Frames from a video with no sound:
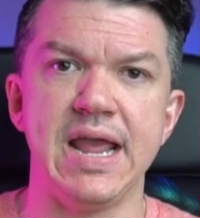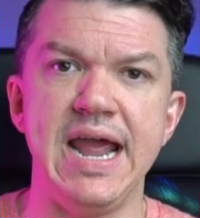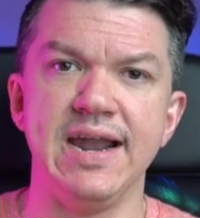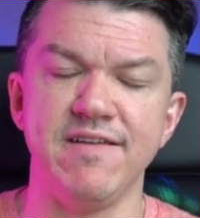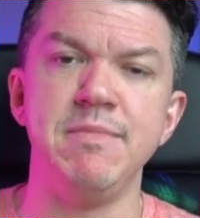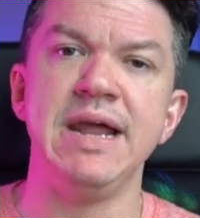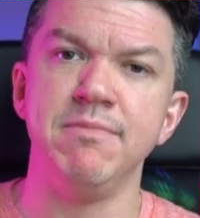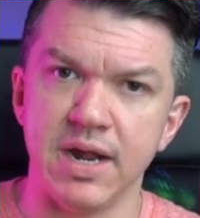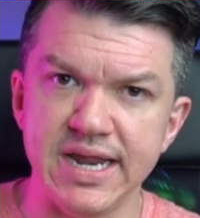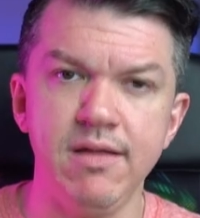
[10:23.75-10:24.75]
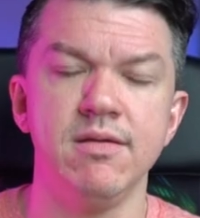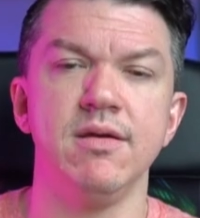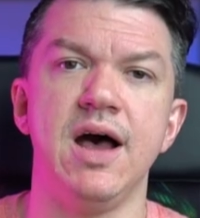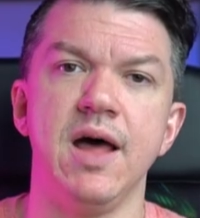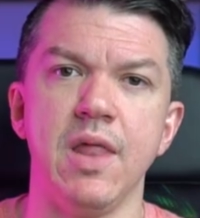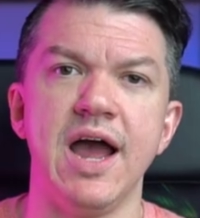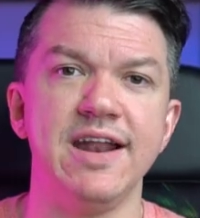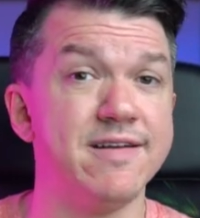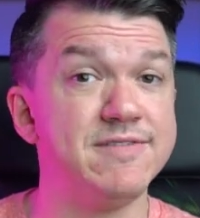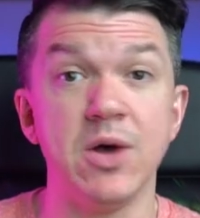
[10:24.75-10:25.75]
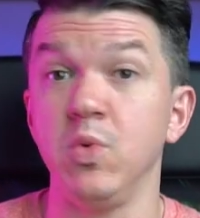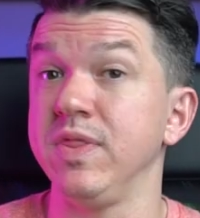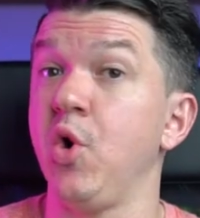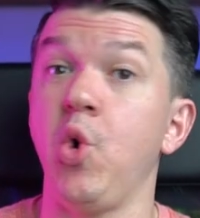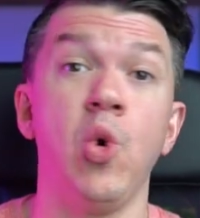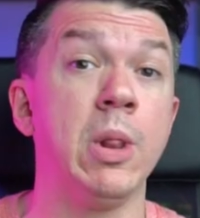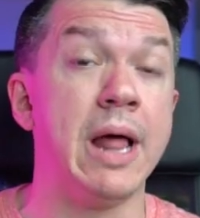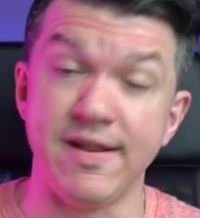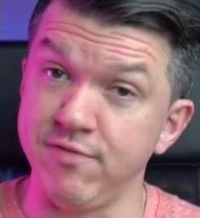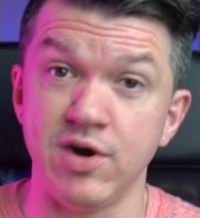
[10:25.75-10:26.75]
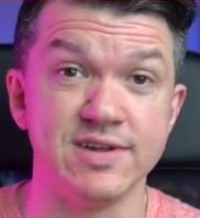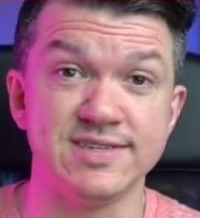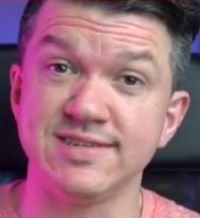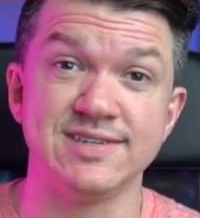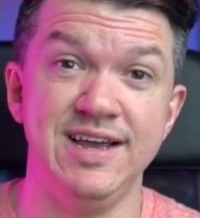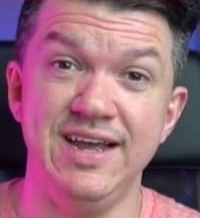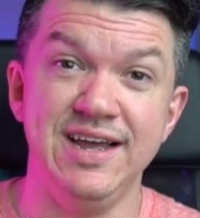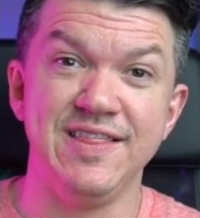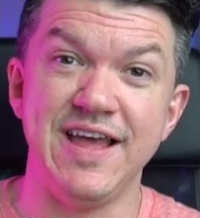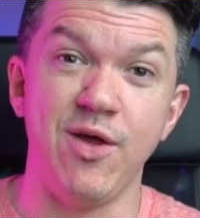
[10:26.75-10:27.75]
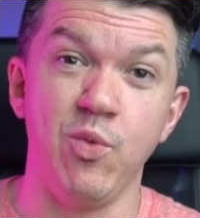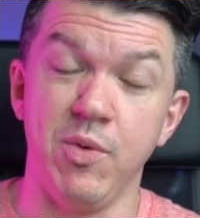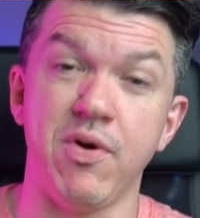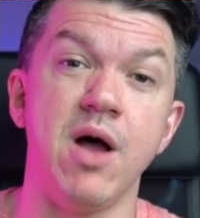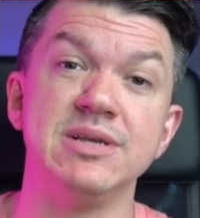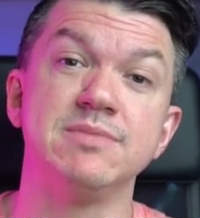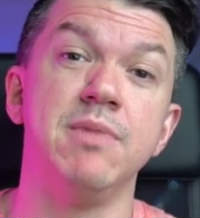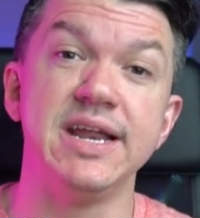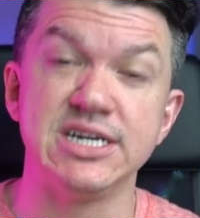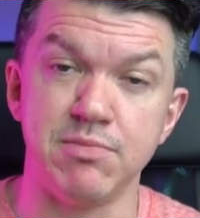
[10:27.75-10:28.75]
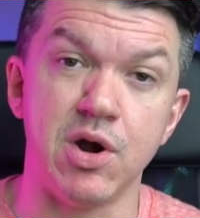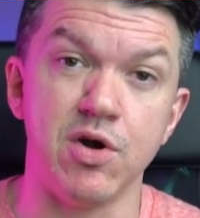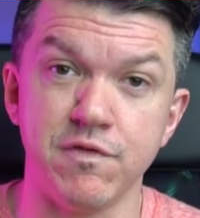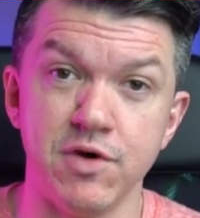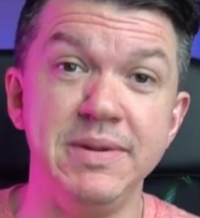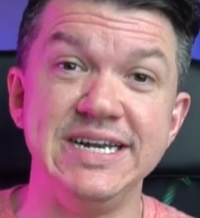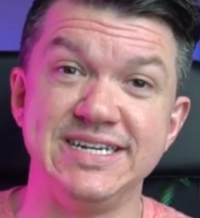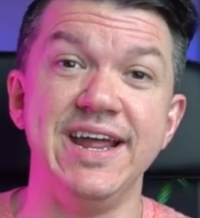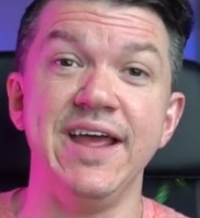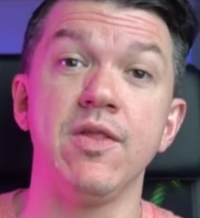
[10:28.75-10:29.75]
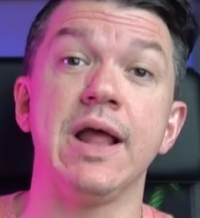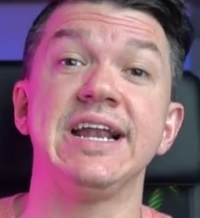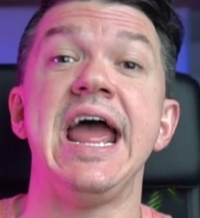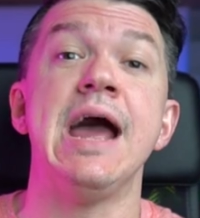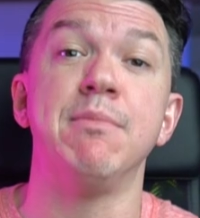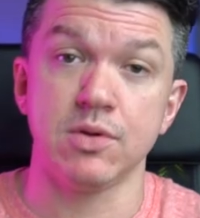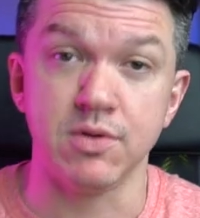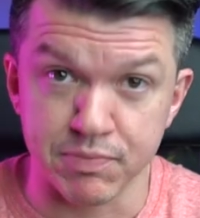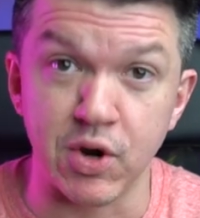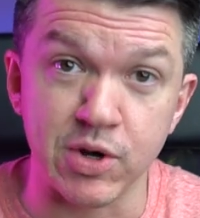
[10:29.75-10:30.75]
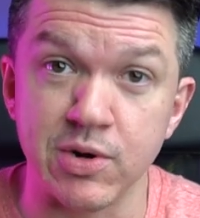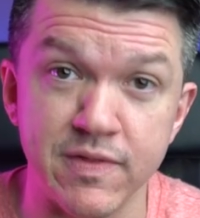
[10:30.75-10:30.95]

and I've made money online, and I've dealt with a whole lot of artists that will promise money tomorrow for a beat today. They're like the Hamburg Burglar.